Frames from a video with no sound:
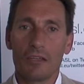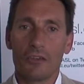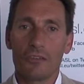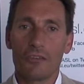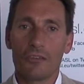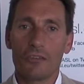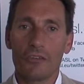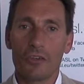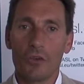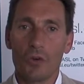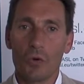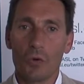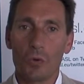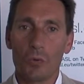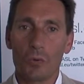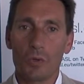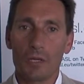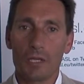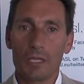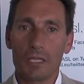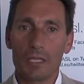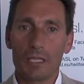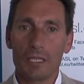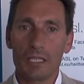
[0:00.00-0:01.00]

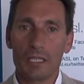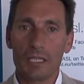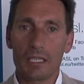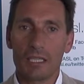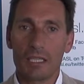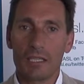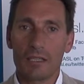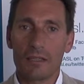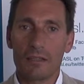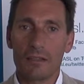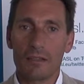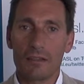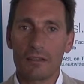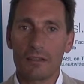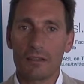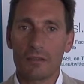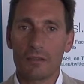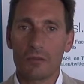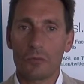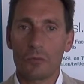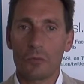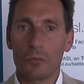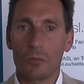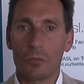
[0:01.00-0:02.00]
So it
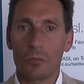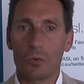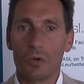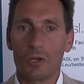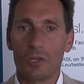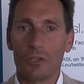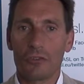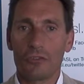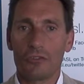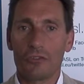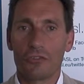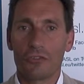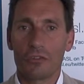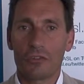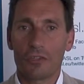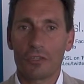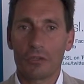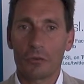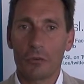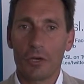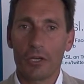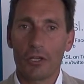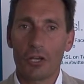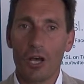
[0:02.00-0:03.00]
was
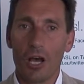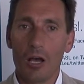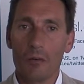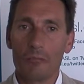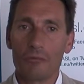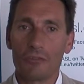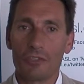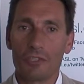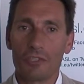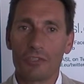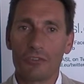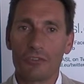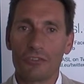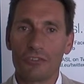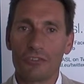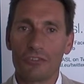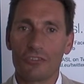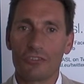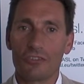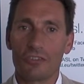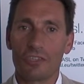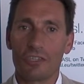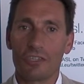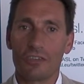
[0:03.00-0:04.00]
quite obvious,
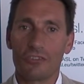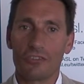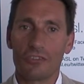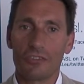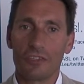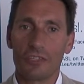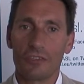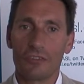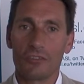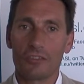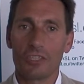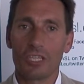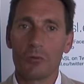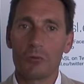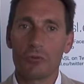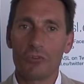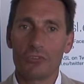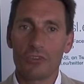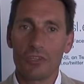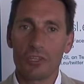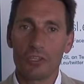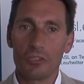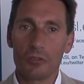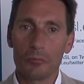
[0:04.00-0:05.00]
since
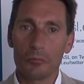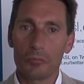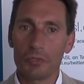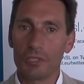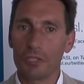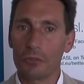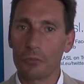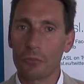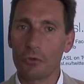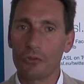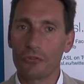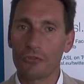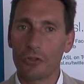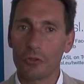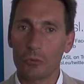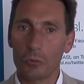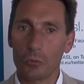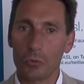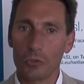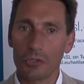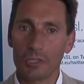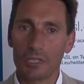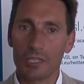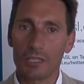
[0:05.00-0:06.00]
chemotherapy was
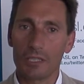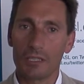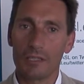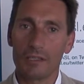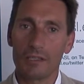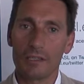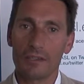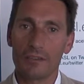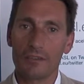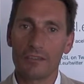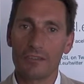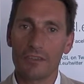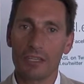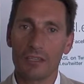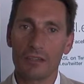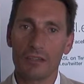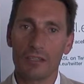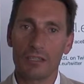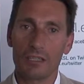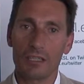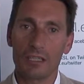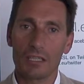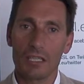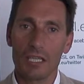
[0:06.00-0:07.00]
not working in that
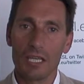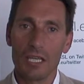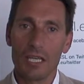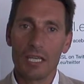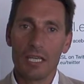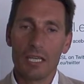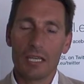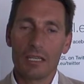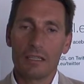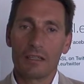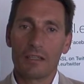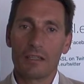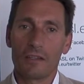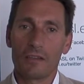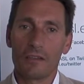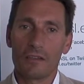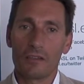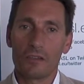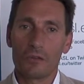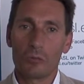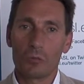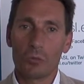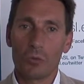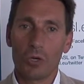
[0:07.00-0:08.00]
setting,
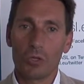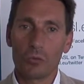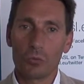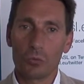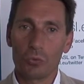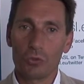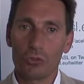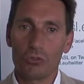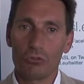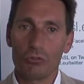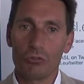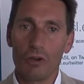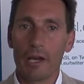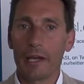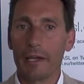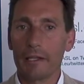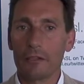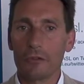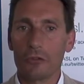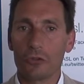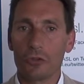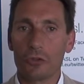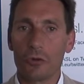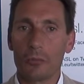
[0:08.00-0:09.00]
that one would
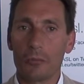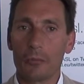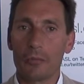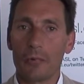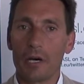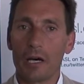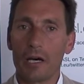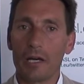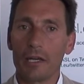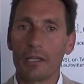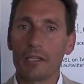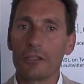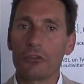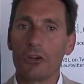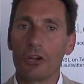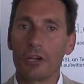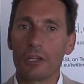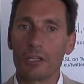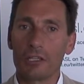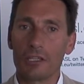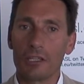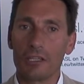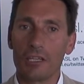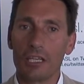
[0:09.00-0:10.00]
try to combine
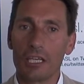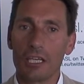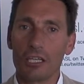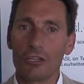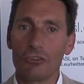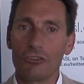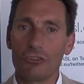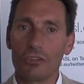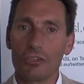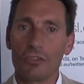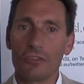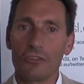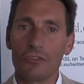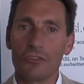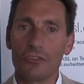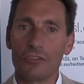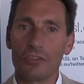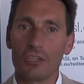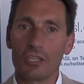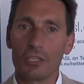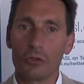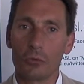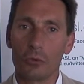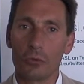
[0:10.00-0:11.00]
targeted
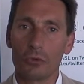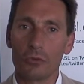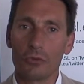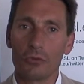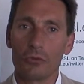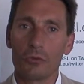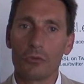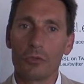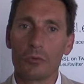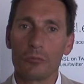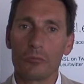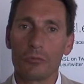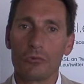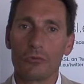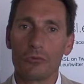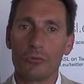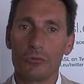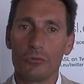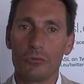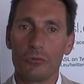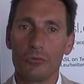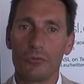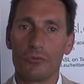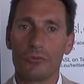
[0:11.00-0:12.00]
agents in order to
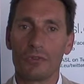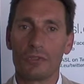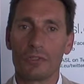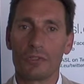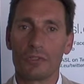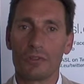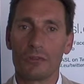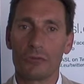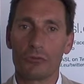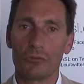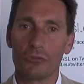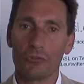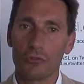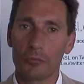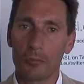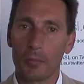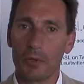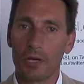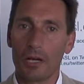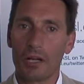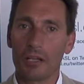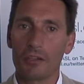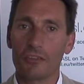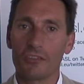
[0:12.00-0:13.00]
improve the
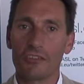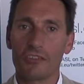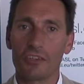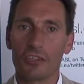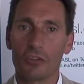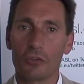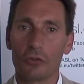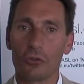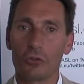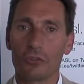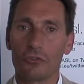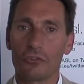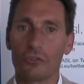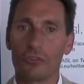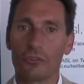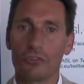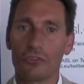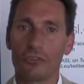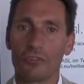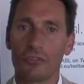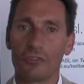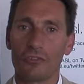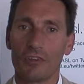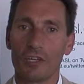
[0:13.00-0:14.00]
response and also
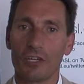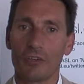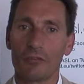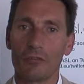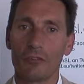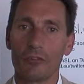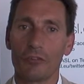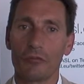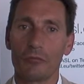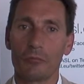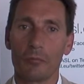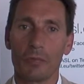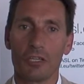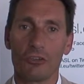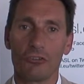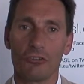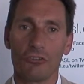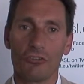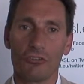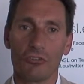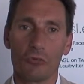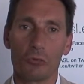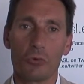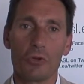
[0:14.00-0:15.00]
the survival of
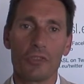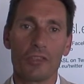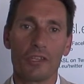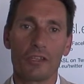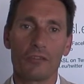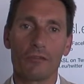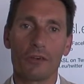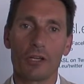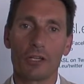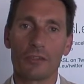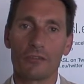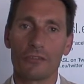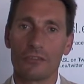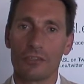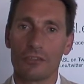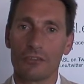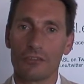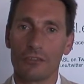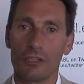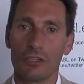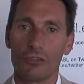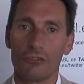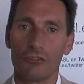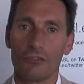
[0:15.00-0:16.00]
patients with advanced
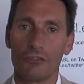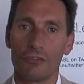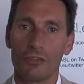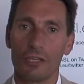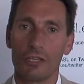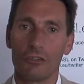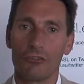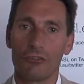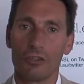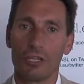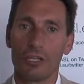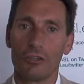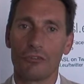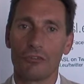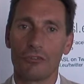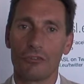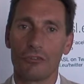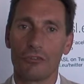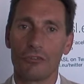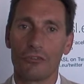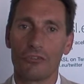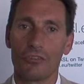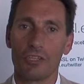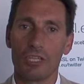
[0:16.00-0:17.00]
stage
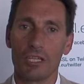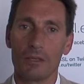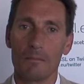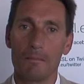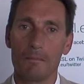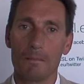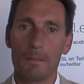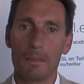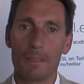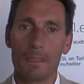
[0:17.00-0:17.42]
HCC.